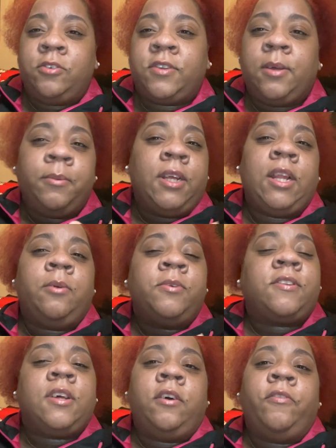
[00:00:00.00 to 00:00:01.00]
something that was
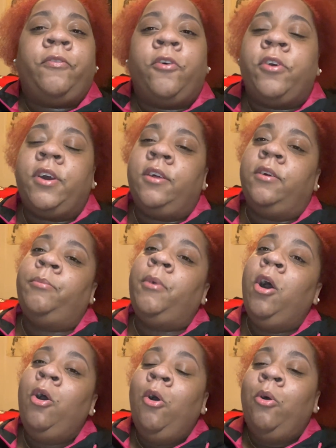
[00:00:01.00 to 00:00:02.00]
set up for him,
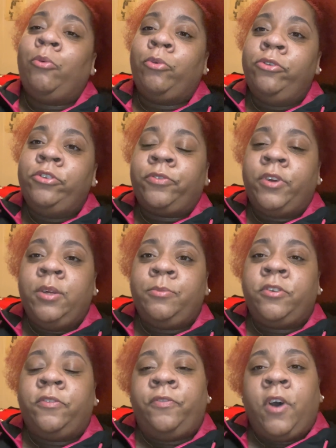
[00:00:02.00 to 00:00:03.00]
rules for him
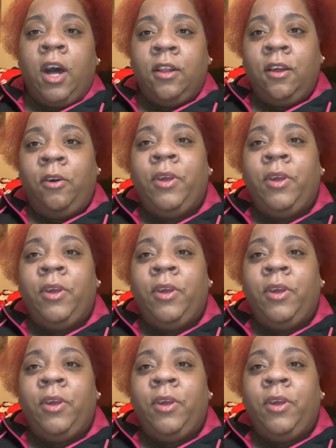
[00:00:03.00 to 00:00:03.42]
to follow.